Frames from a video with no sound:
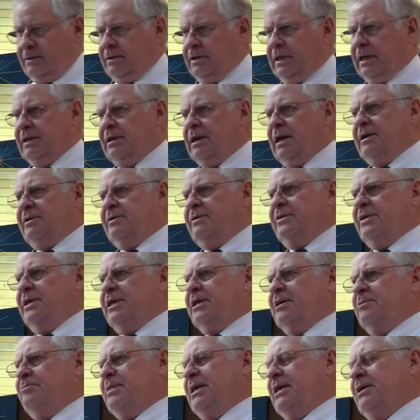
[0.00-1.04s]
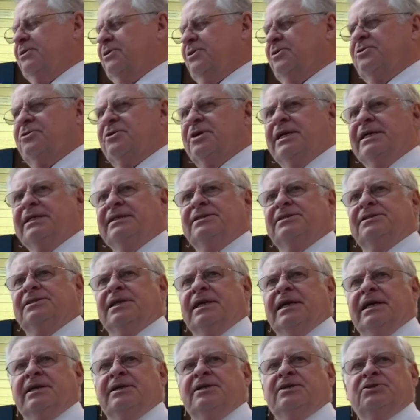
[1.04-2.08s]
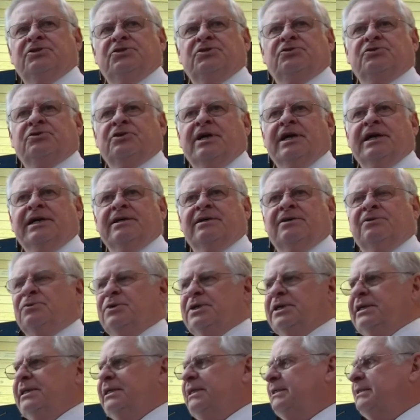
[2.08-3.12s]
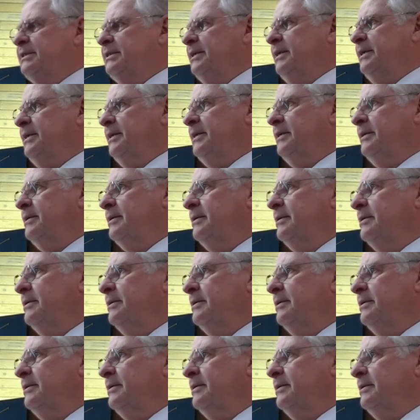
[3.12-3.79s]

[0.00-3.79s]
and I think about Christ at his trial. What did he say?